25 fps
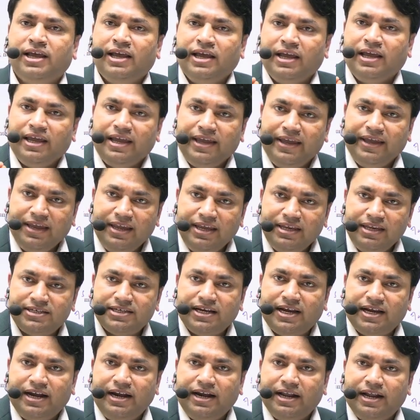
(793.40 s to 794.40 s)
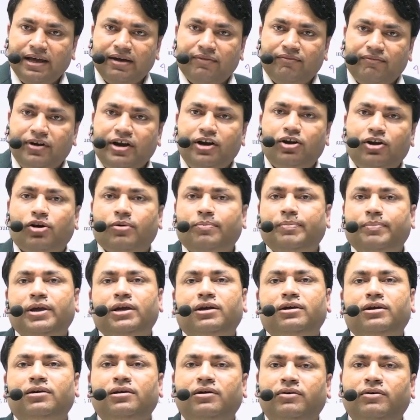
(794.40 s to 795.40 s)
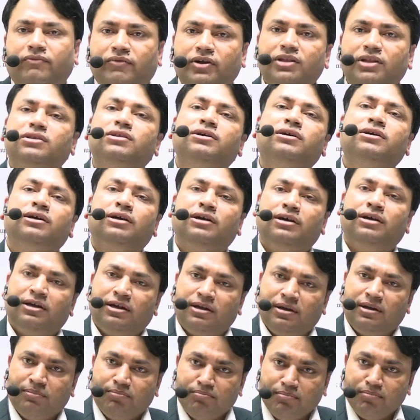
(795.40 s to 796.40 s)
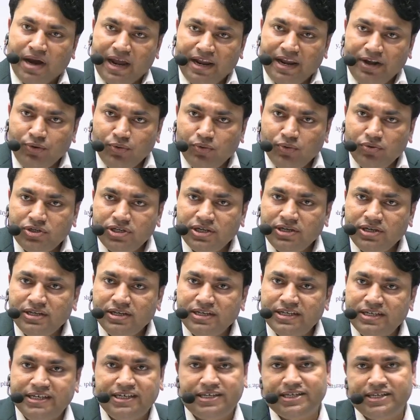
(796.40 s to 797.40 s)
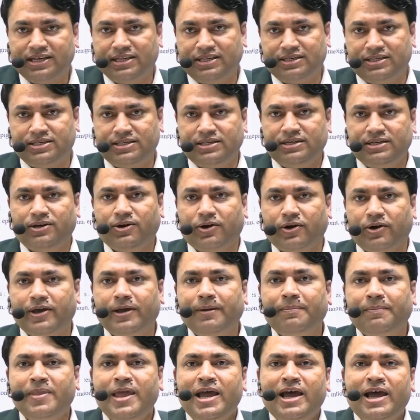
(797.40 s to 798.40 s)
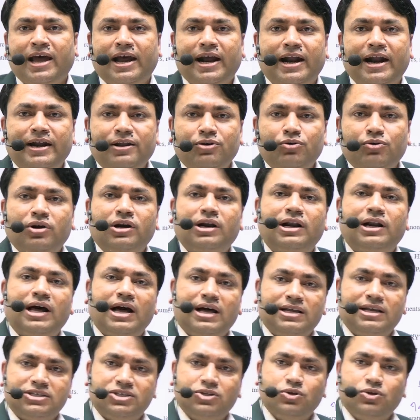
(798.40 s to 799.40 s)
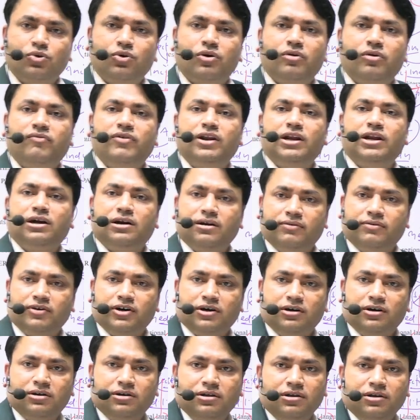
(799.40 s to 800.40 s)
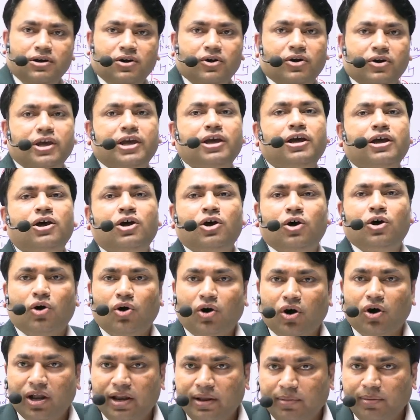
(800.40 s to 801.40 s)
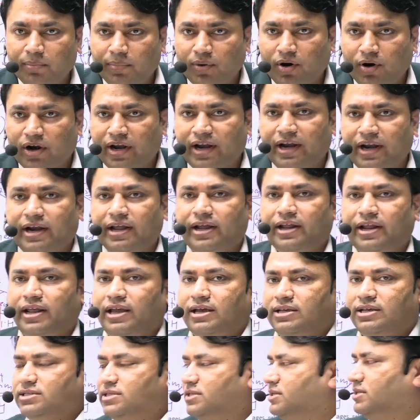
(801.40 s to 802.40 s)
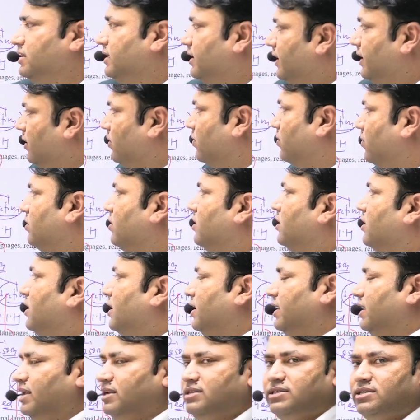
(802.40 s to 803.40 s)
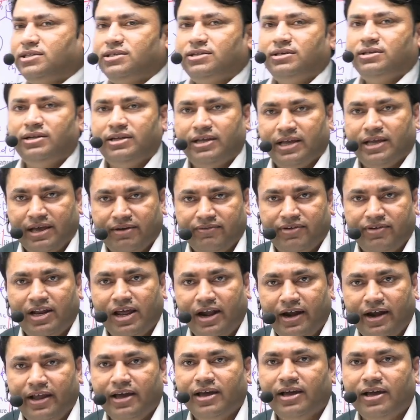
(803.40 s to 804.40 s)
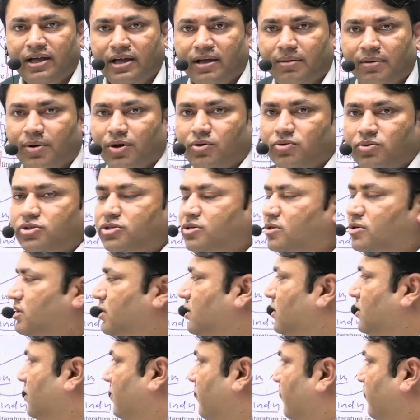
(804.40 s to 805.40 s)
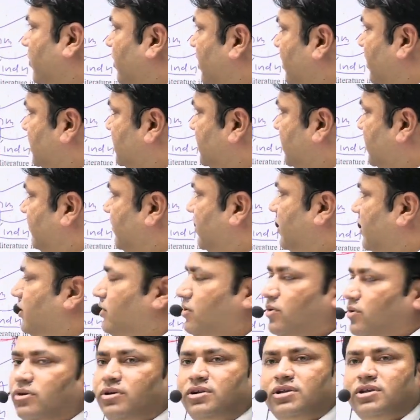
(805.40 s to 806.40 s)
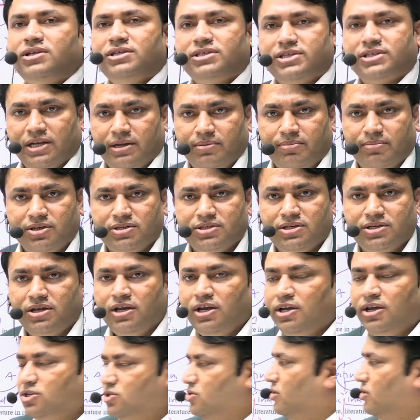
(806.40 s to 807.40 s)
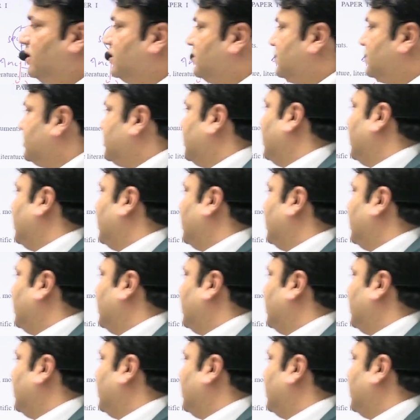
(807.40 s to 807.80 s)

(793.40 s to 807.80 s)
each and every topic with minute details. Okay, and your class note will cover, okay, all important areas. Now let's have an idea about what has given in your syllabus. So let's start